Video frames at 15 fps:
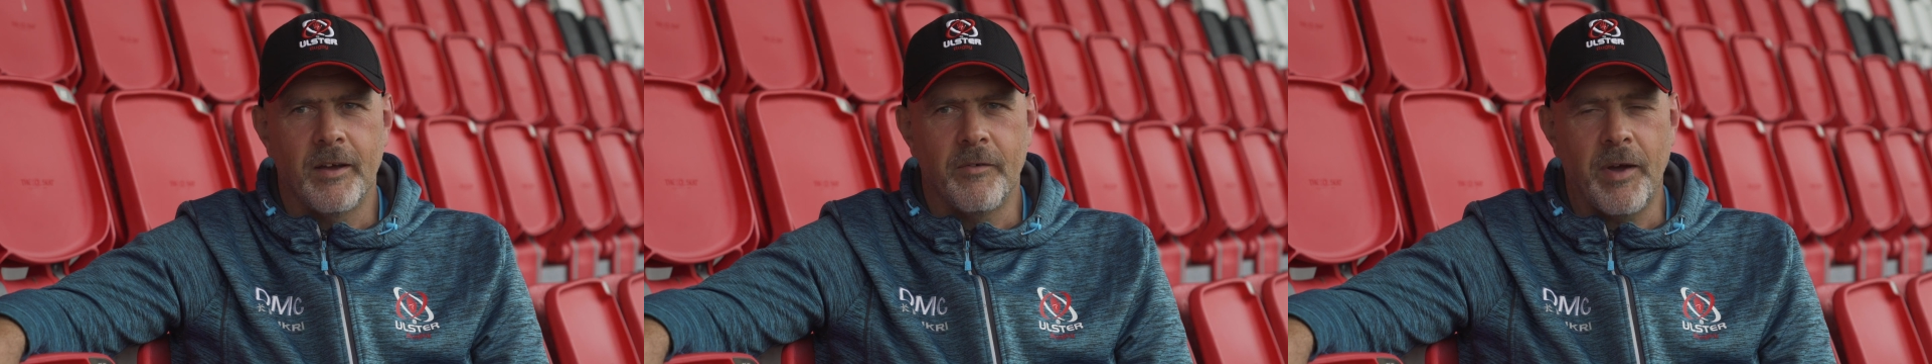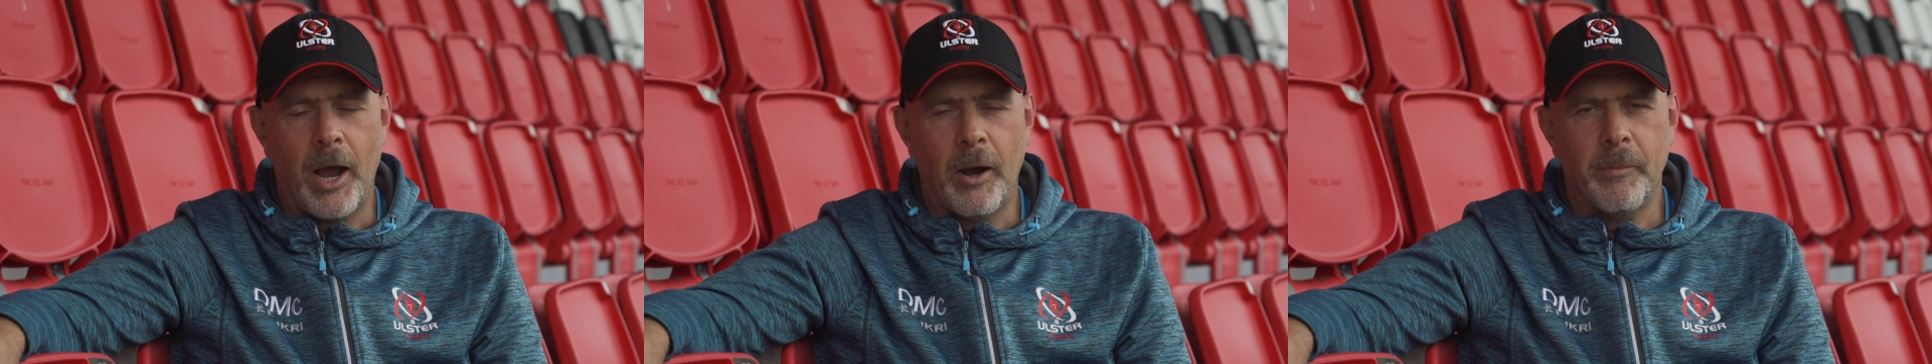
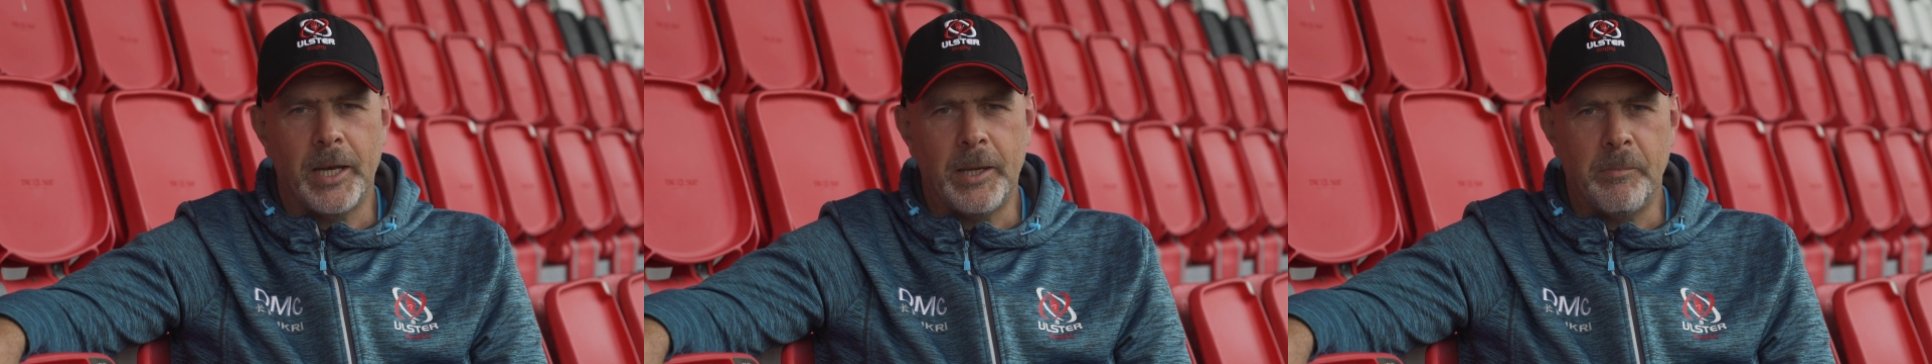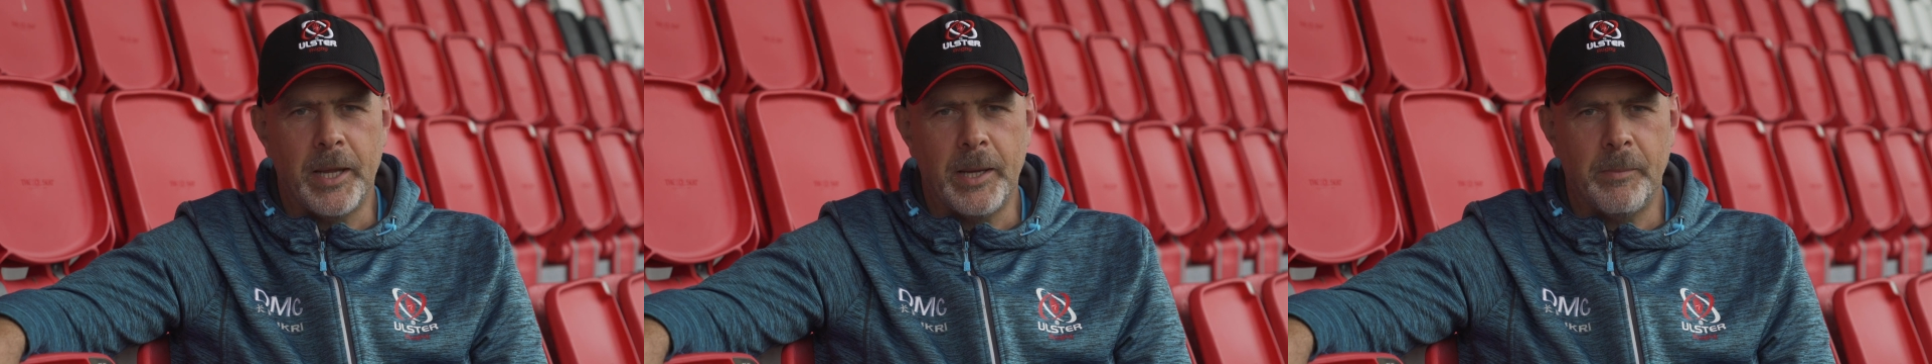of how
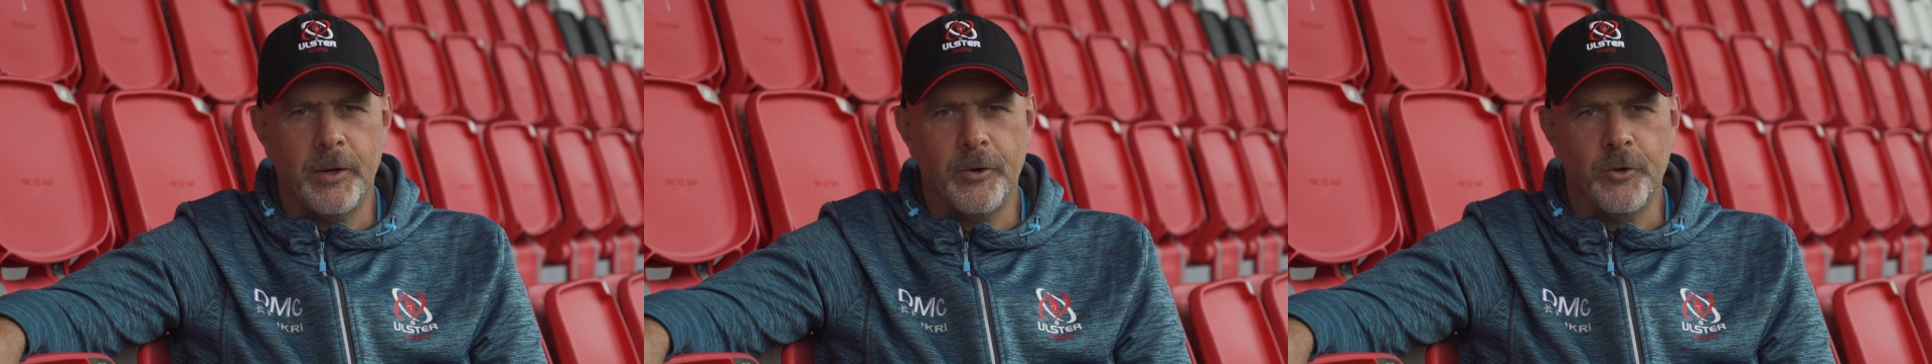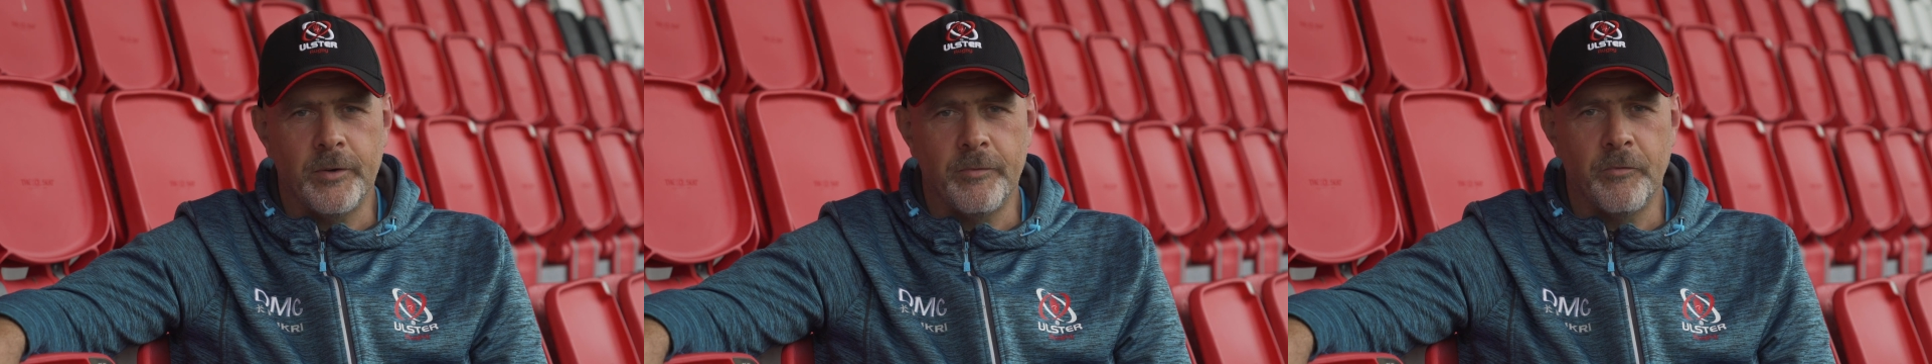many
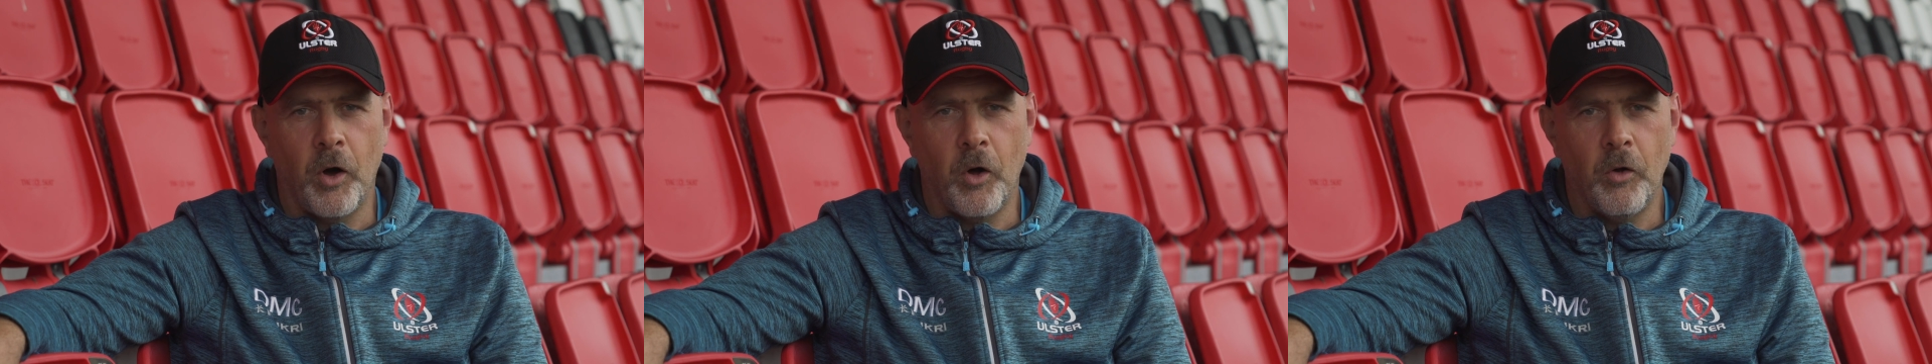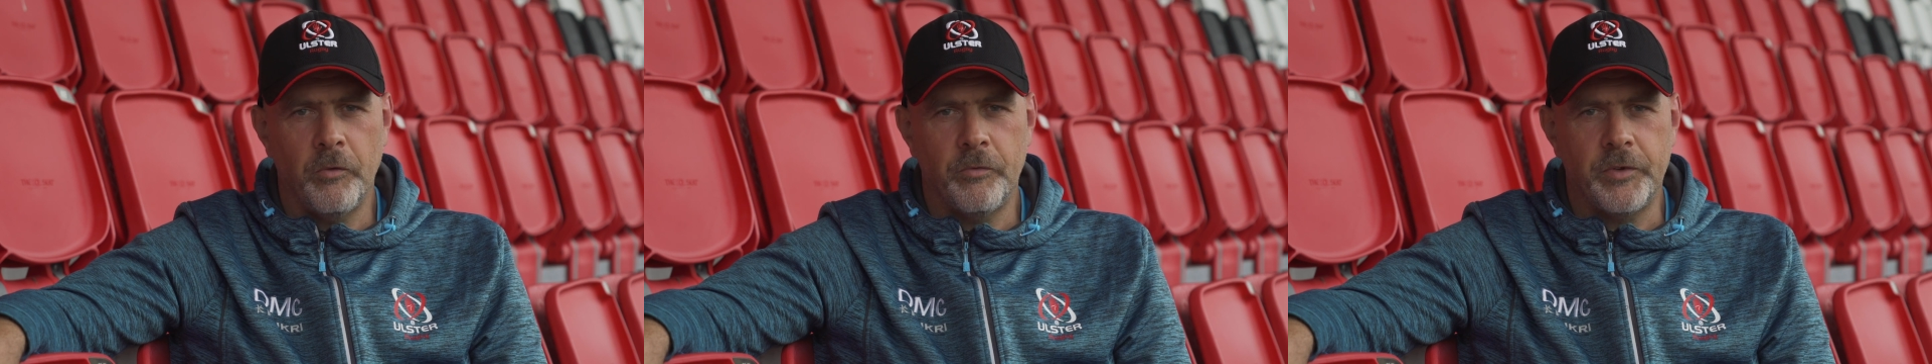people are
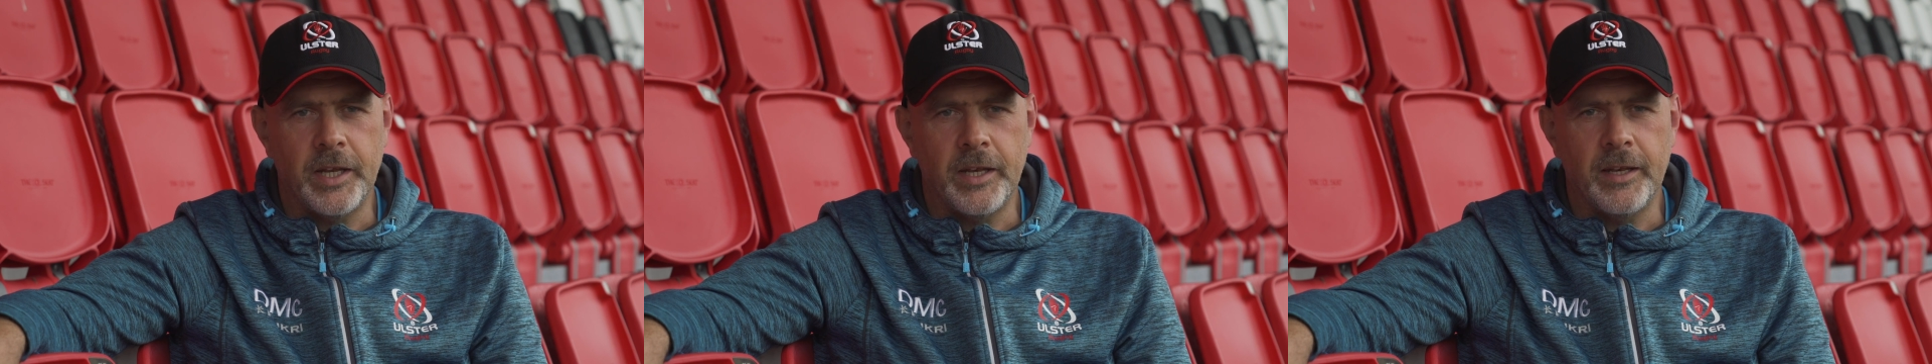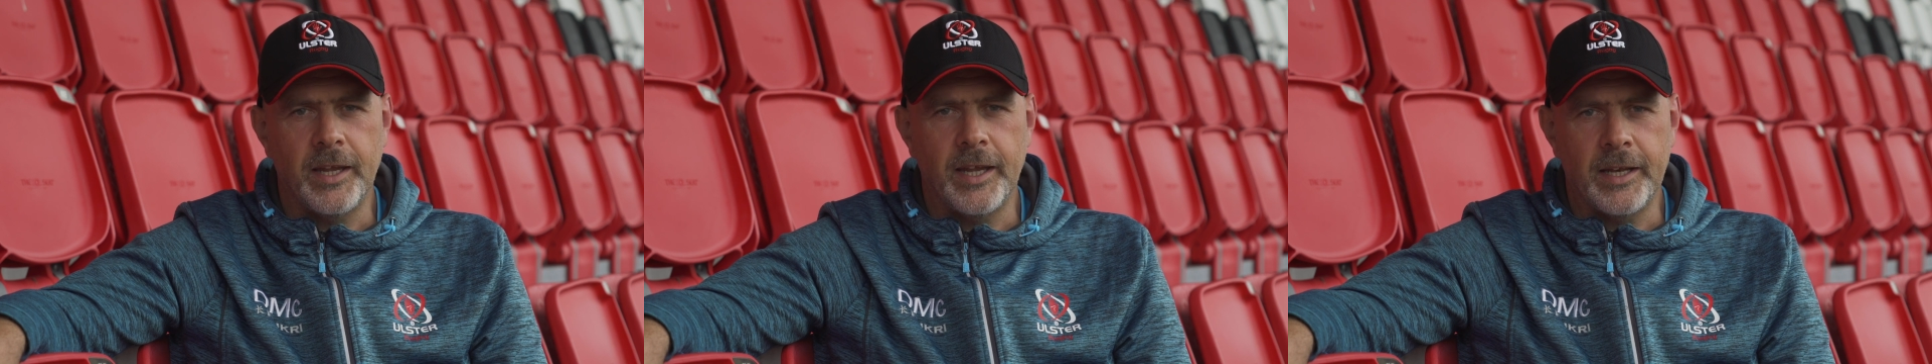involved
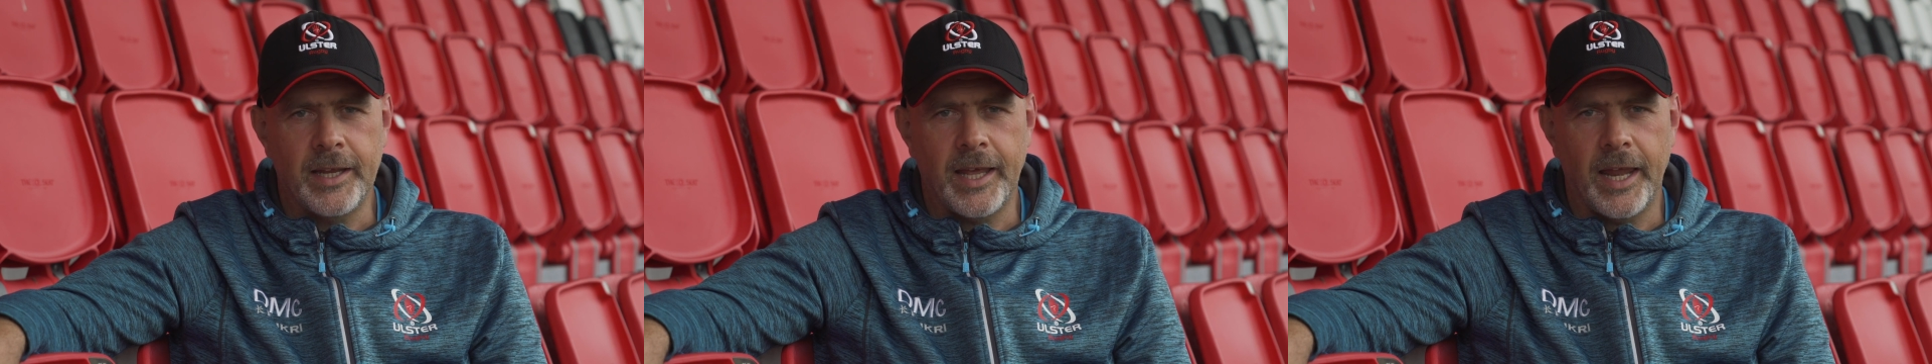in